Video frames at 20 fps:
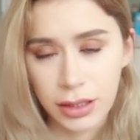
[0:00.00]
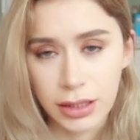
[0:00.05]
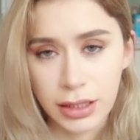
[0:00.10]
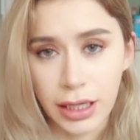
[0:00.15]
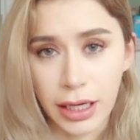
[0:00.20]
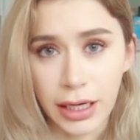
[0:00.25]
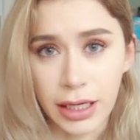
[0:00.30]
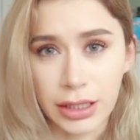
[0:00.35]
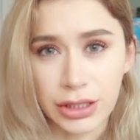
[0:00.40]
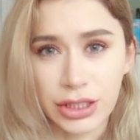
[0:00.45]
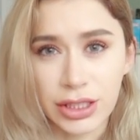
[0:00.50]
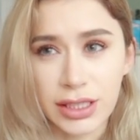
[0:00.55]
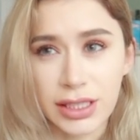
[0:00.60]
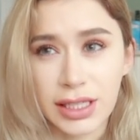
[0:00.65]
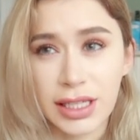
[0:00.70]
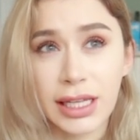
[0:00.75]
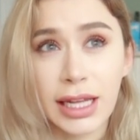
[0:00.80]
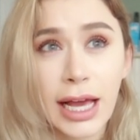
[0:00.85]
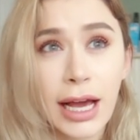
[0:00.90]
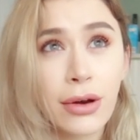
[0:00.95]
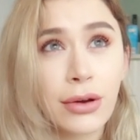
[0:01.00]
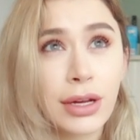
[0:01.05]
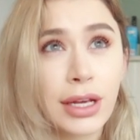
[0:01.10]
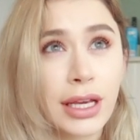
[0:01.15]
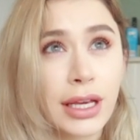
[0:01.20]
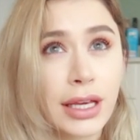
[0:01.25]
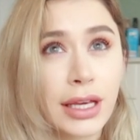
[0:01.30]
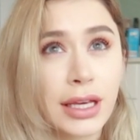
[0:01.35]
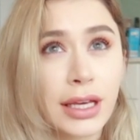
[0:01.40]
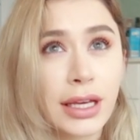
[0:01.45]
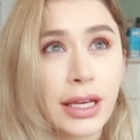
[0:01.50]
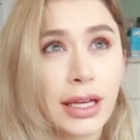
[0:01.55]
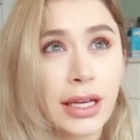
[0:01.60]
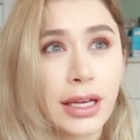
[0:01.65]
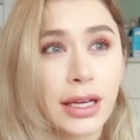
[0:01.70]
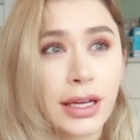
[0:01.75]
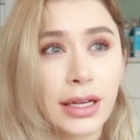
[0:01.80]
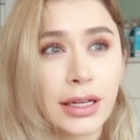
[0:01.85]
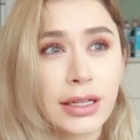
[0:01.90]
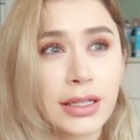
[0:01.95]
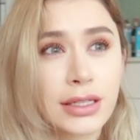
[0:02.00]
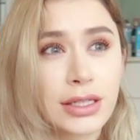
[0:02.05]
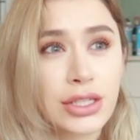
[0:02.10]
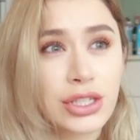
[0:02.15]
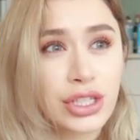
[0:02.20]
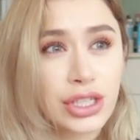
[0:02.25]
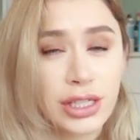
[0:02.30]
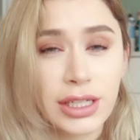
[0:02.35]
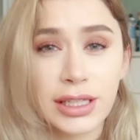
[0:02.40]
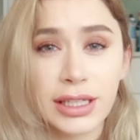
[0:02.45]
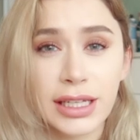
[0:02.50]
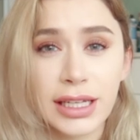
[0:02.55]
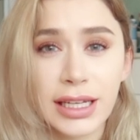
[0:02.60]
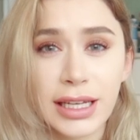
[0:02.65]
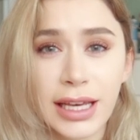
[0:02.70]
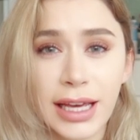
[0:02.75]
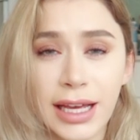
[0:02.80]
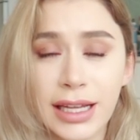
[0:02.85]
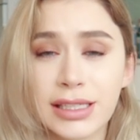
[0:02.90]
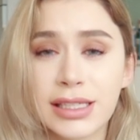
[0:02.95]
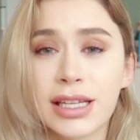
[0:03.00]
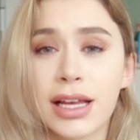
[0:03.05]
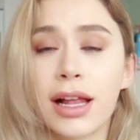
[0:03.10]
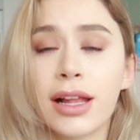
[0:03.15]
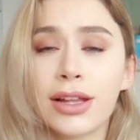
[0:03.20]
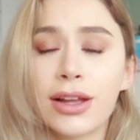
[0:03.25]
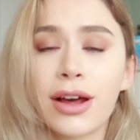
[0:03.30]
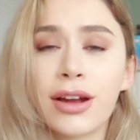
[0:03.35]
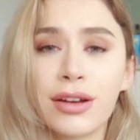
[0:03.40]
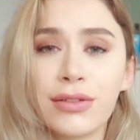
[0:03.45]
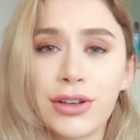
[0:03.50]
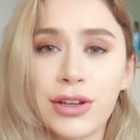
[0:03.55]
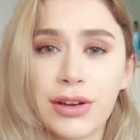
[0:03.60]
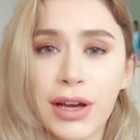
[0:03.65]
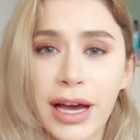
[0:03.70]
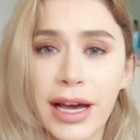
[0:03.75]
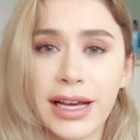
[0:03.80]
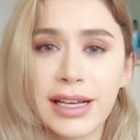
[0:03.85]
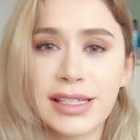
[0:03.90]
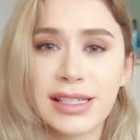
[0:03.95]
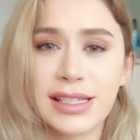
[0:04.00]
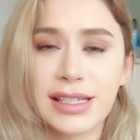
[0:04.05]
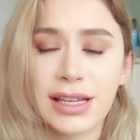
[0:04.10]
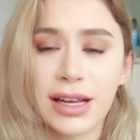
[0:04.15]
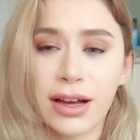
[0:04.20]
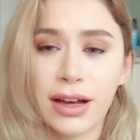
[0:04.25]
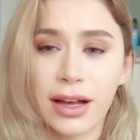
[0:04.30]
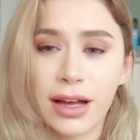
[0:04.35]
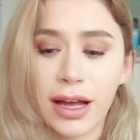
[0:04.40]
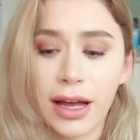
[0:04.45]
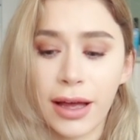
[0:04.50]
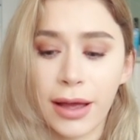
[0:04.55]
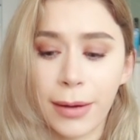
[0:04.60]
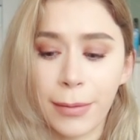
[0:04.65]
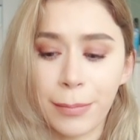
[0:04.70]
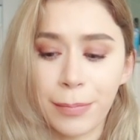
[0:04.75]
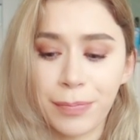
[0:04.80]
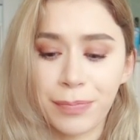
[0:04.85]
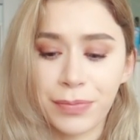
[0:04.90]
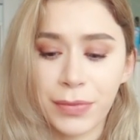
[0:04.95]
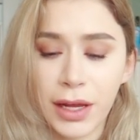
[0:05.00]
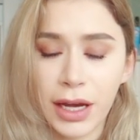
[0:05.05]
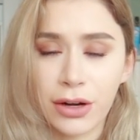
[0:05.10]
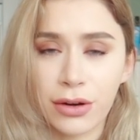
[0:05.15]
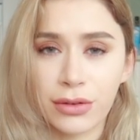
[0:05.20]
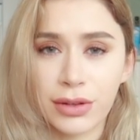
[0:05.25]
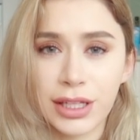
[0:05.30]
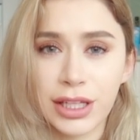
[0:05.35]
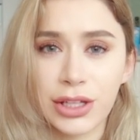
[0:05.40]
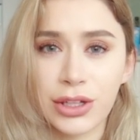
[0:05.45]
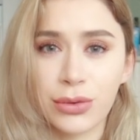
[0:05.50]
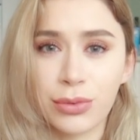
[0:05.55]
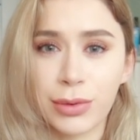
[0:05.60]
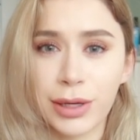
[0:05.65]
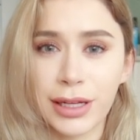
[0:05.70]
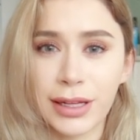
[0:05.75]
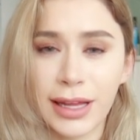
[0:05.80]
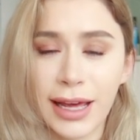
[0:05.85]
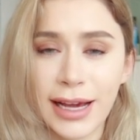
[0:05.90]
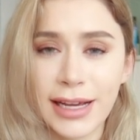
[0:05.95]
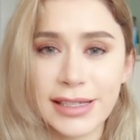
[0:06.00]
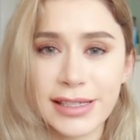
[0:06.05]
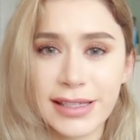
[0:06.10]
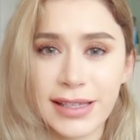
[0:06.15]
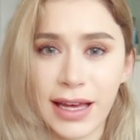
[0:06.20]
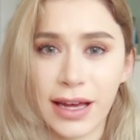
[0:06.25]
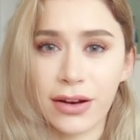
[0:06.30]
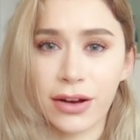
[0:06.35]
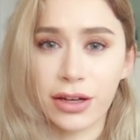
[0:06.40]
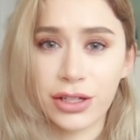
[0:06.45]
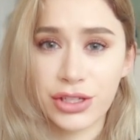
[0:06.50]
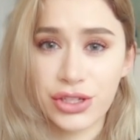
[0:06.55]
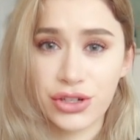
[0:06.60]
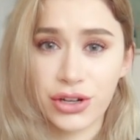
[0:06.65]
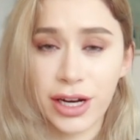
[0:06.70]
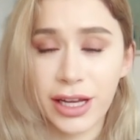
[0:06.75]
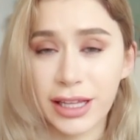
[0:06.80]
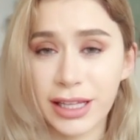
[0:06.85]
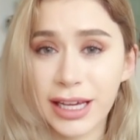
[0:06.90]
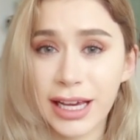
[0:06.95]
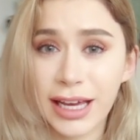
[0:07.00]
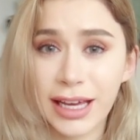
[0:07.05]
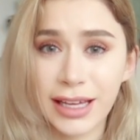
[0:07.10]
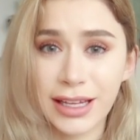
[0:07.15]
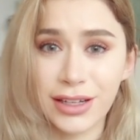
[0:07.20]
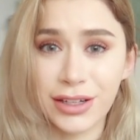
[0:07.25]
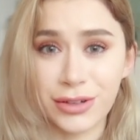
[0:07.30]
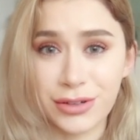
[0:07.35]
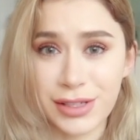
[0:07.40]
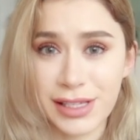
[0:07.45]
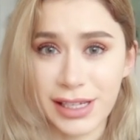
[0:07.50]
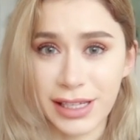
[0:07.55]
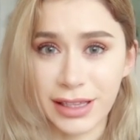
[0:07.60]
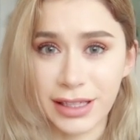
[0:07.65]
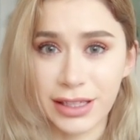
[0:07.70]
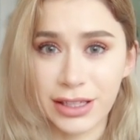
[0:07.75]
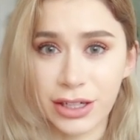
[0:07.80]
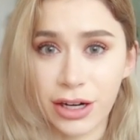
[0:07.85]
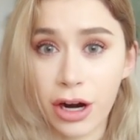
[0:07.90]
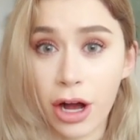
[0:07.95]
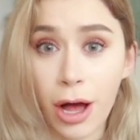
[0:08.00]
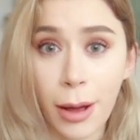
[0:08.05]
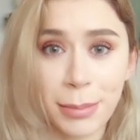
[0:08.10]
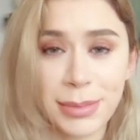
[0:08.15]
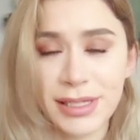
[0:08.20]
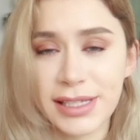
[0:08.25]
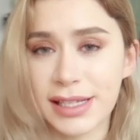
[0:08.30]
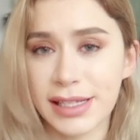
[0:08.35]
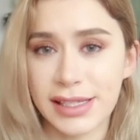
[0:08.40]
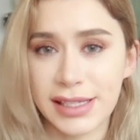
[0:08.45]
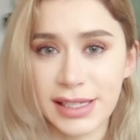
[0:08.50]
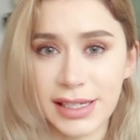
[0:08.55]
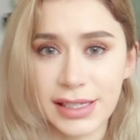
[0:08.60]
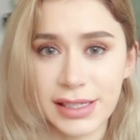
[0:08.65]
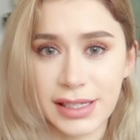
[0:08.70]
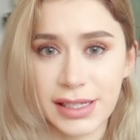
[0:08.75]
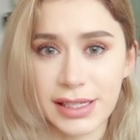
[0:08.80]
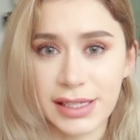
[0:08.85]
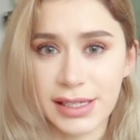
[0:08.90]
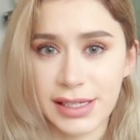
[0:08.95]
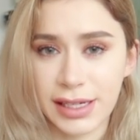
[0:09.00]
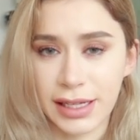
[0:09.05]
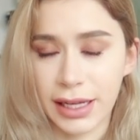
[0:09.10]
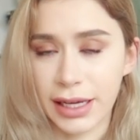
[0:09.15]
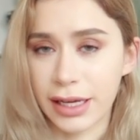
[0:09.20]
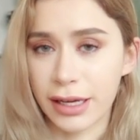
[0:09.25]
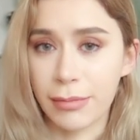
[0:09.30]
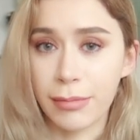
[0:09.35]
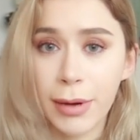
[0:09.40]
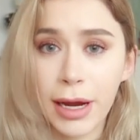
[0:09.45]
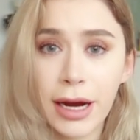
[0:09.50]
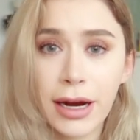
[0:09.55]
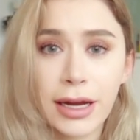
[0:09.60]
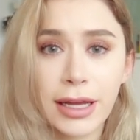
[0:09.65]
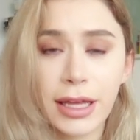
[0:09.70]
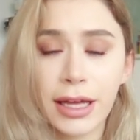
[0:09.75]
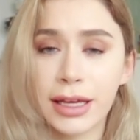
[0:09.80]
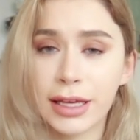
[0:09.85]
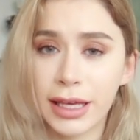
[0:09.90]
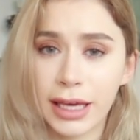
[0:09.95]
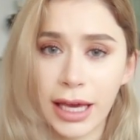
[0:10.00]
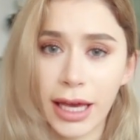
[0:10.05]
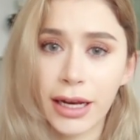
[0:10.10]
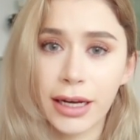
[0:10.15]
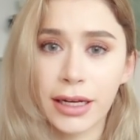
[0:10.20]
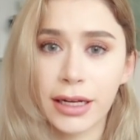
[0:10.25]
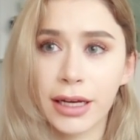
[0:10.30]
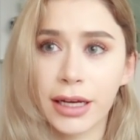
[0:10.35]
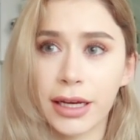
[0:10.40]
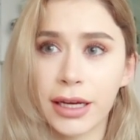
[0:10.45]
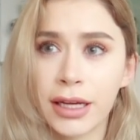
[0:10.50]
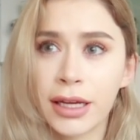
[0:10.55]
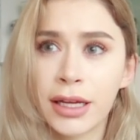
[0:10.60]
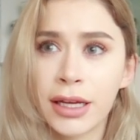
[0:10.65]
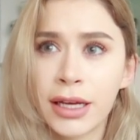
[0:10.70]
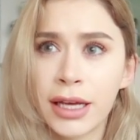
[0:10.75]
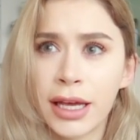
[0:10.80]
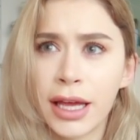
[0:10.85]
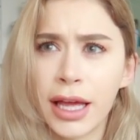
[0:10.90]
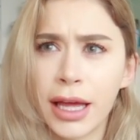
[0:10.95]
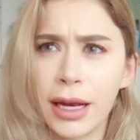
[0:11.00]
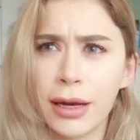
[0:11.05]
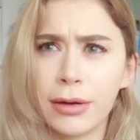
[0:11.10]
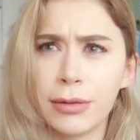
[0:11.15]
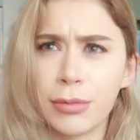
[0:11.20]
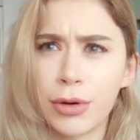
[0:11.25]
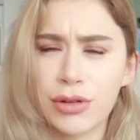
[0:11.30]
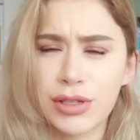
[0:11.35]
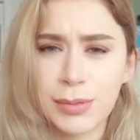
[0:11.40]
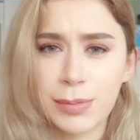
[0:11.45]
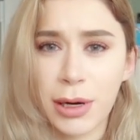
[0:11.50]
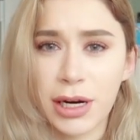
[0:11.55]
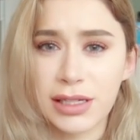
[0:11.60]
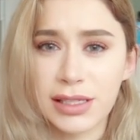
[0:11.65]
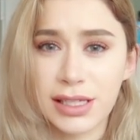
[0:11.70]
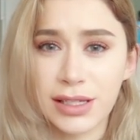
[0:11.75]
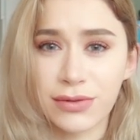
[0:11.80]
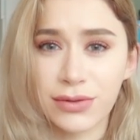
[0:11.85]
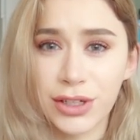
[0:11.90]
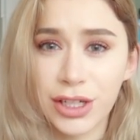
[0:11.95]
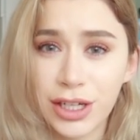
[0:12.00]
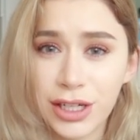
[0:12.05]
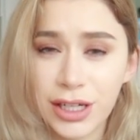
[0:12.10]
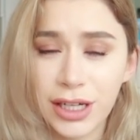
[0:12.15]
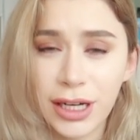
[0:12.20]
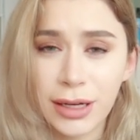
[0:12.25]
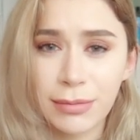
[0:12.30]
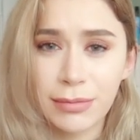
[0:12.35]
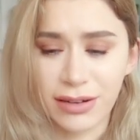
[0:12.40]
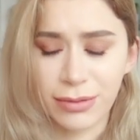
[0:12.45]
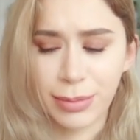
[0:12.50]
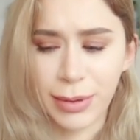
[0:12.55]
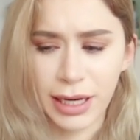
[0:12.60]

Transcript: Gosh, it's cloudy and it's chilly. And a lot of you guys, I don't think you realize that Australia and New Zealand are opposite seasons to like America, Canada, and most parts of Europe.